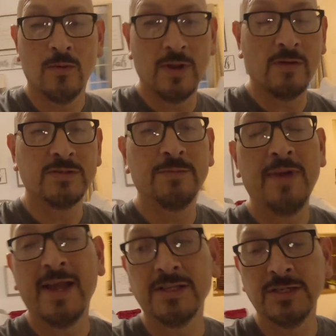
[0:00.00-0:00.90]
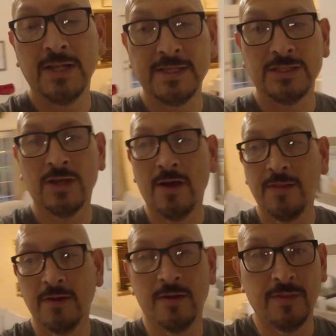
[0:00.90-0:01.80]
when I was unpackaging, I saw
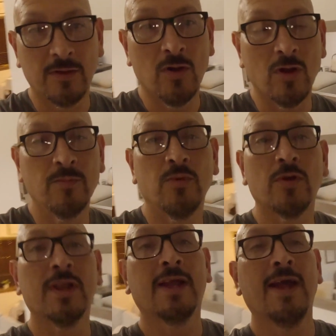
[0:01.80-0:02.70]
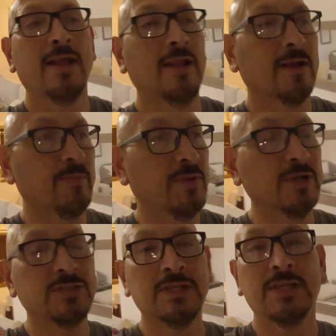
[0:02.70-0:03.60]
the cardboard had like a
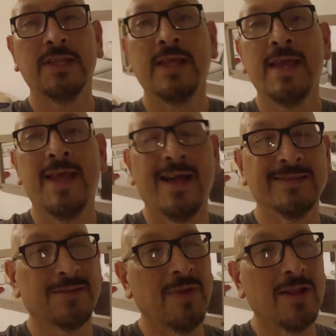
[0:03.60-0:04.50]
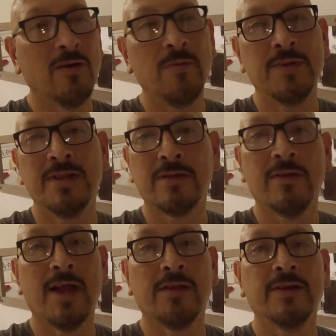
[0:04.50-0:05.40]
punch in it. I was like, man, I hope it didn't
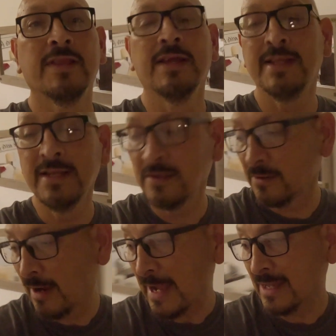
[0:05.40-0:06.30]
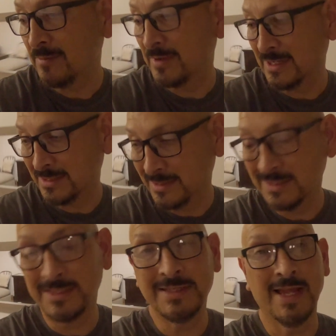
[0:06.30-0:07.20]
crack or anything. It didn't crack it, but it is
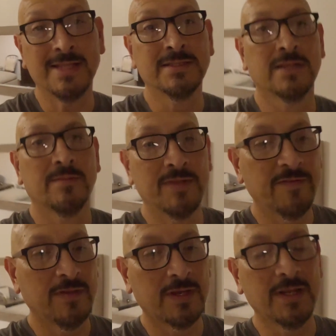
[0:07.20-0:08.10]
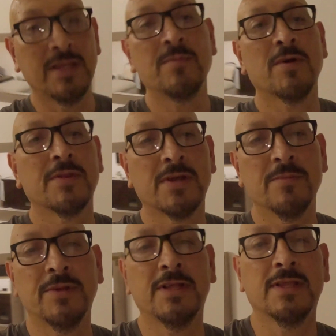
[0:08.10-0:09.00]
a dent, and I'm definitely going to email the
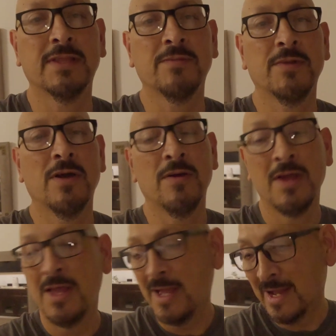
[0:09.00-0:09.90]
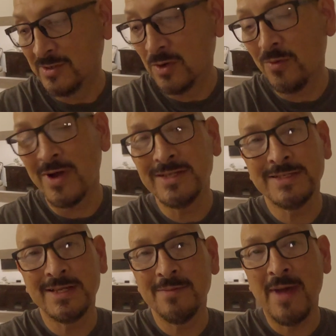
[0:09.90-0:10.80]
company and let them know. I don't want to
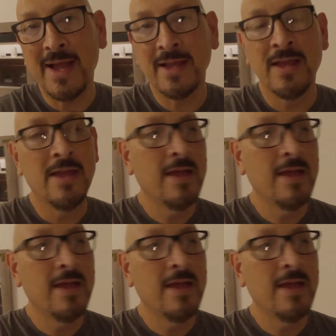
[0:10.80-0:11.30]
send it back